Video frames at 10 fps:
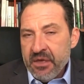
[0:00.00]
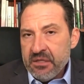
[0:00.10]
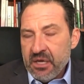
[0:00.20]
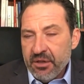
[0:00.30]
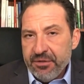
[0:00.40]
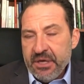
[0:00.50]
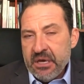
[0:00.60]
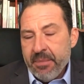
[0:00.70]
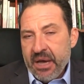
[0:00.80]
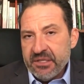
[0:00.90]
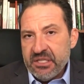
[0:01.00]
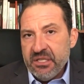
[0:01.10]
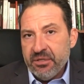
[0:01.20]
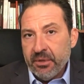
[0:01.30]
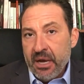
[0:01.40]
I think the other thing about
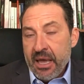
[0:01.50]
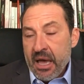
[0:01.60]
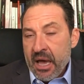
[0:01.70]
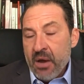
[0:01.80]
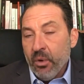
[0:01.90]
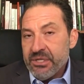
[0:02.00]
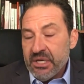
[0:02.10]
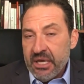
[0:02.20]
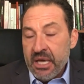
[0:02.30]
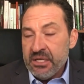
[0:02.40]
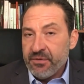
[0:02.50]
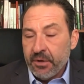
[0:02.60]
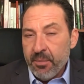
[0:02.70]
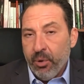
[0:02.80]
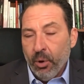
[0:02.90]
C3AI, which again is
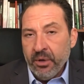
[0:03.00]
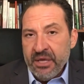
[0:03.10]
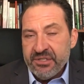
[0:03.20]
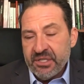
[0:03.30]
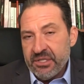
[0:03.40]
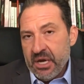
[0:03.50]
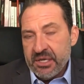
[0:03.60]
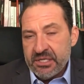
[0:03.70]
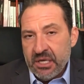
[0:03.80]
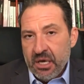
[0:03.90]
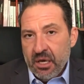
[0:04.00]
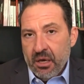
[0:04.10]
very important, I suggest